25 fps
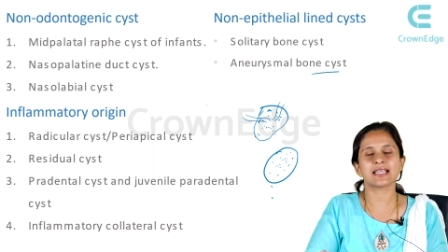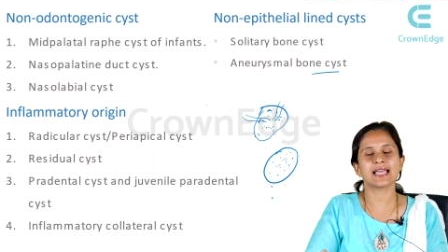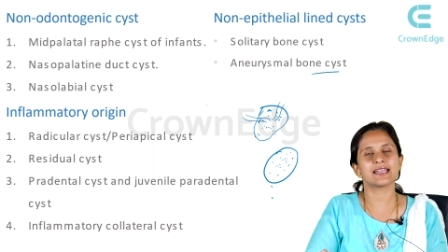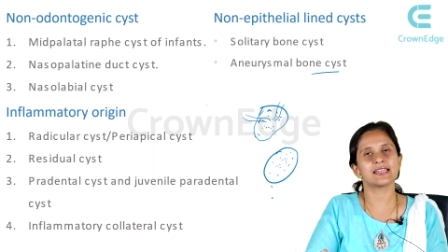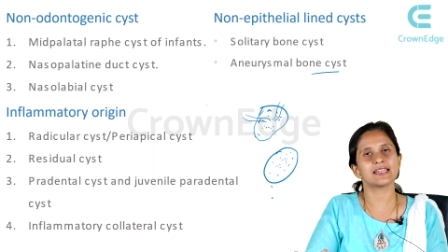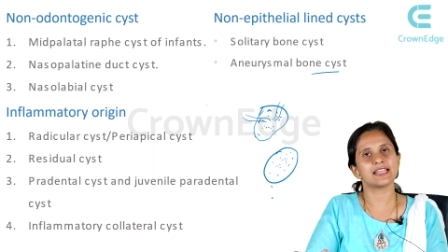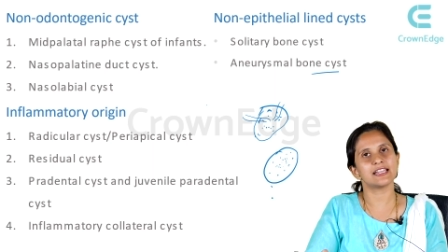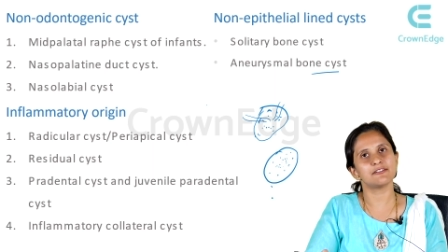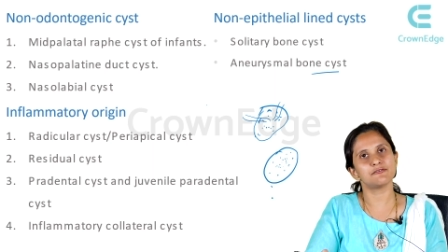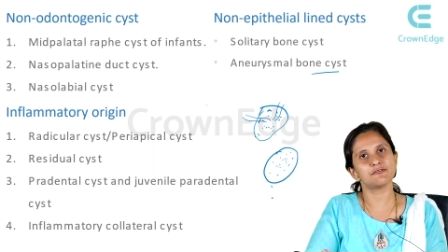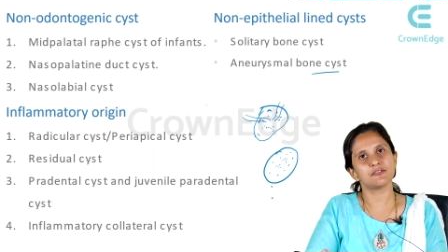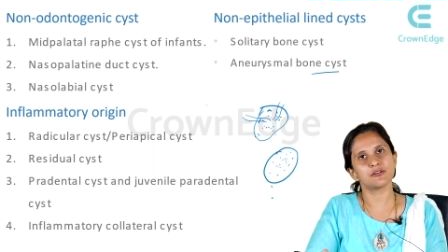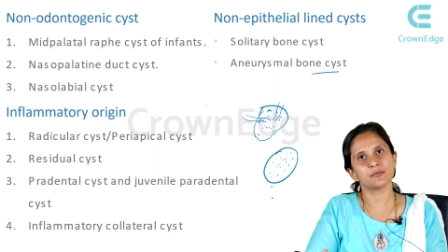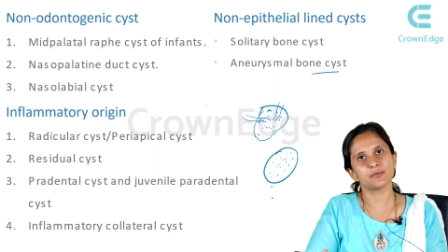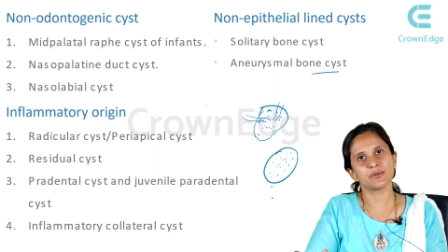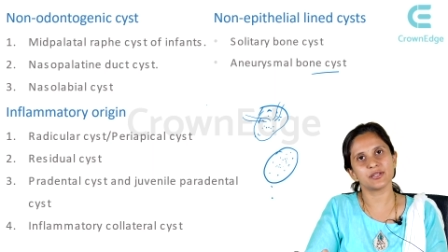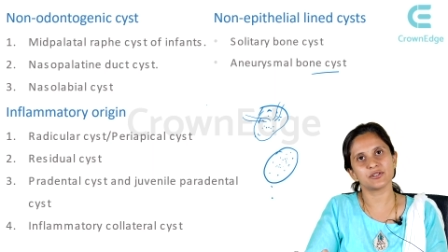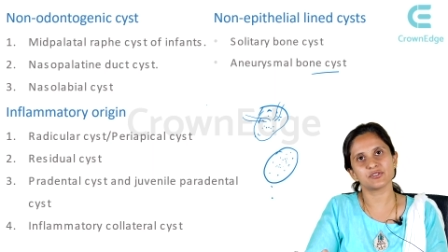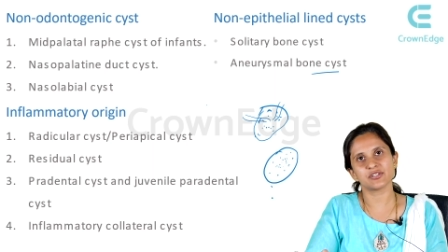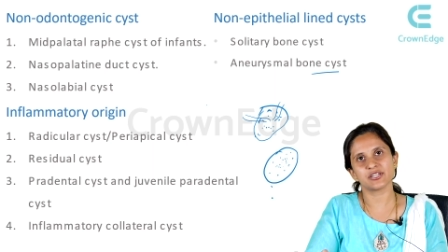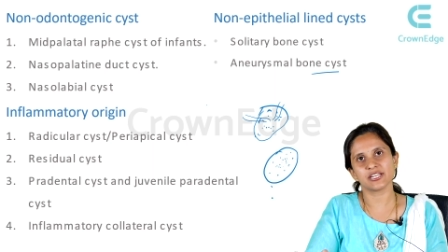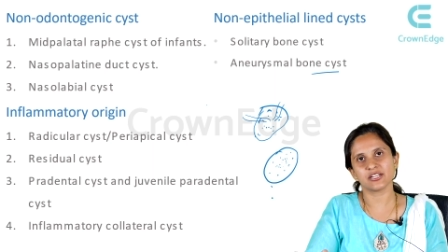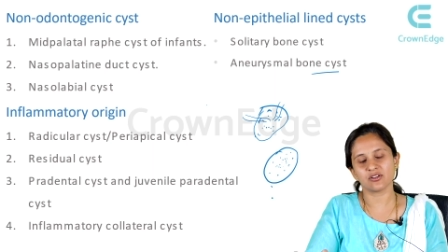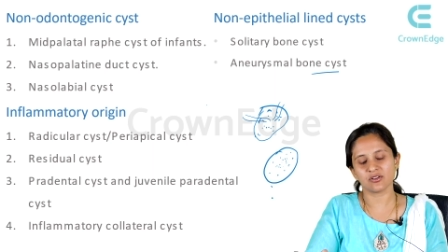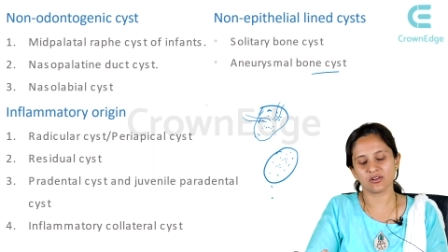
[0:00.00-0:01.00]
and
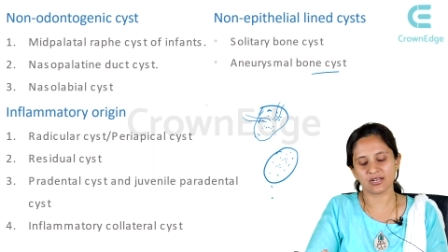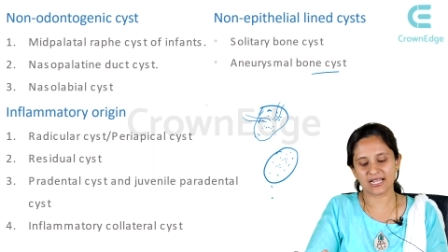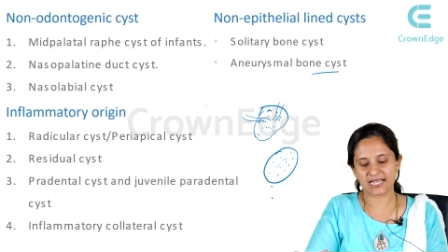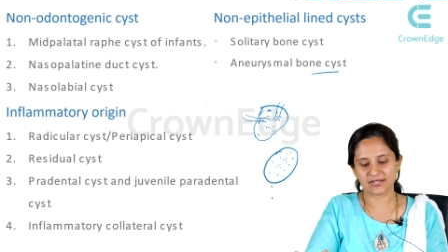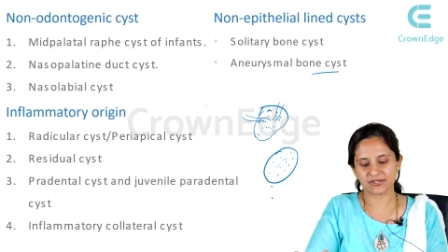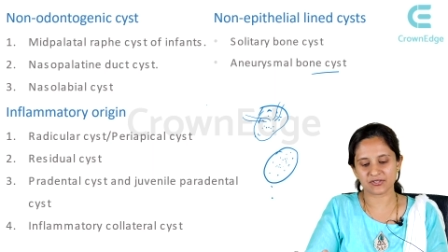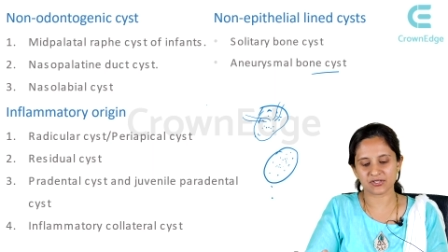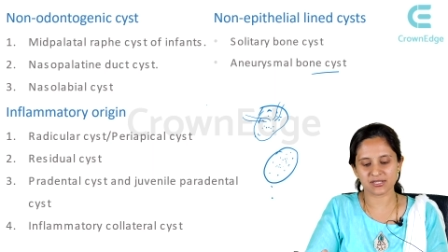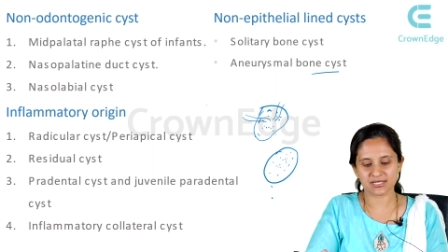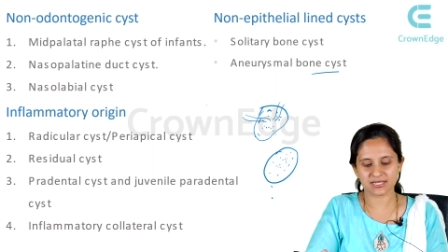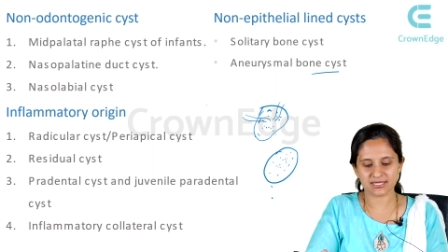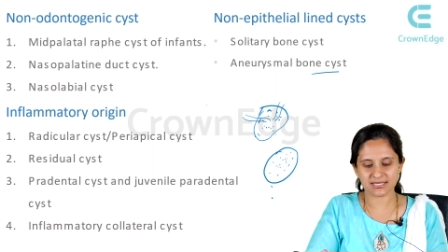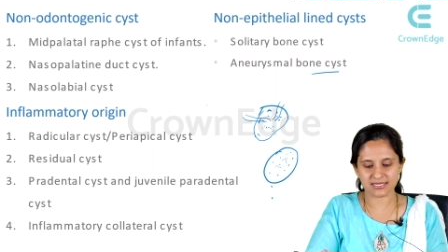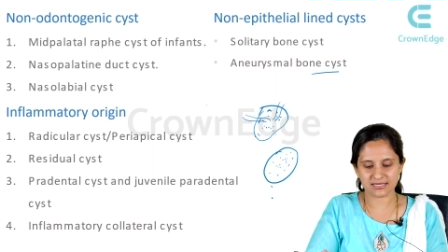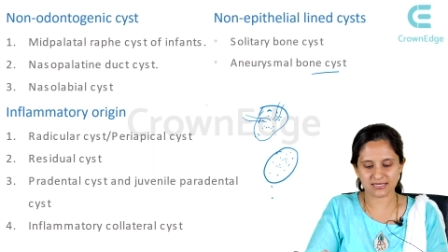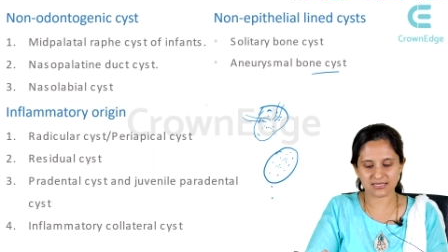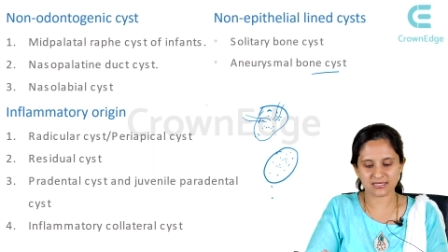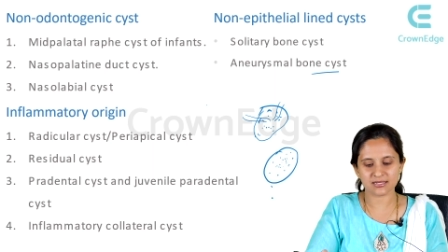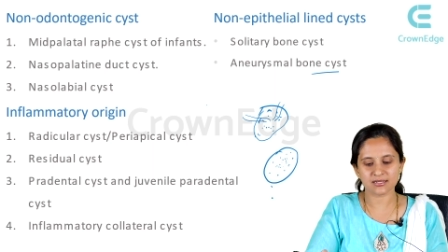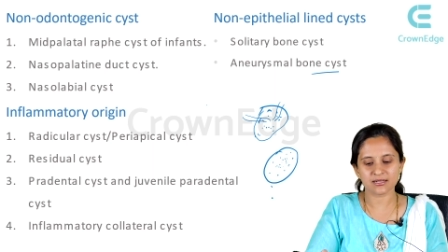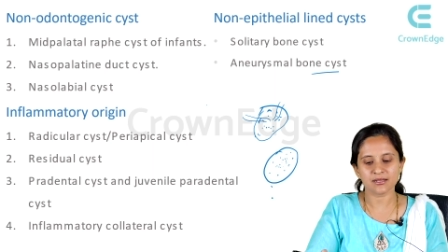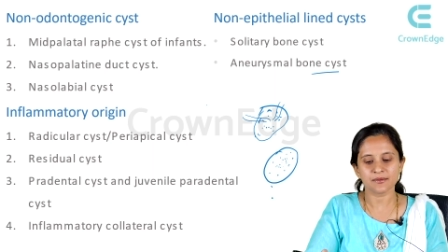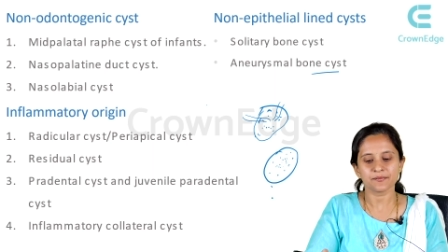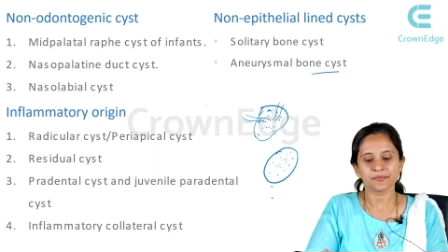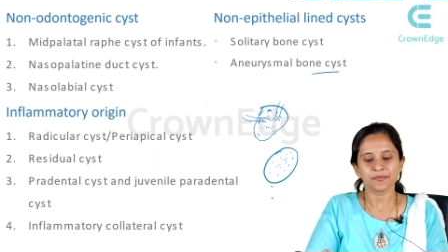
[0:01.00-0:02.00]
inflammatory collateral
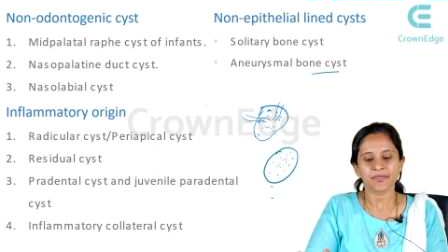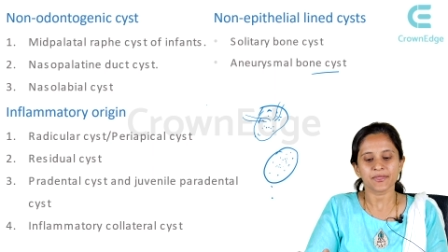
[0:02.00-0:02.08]
cyst.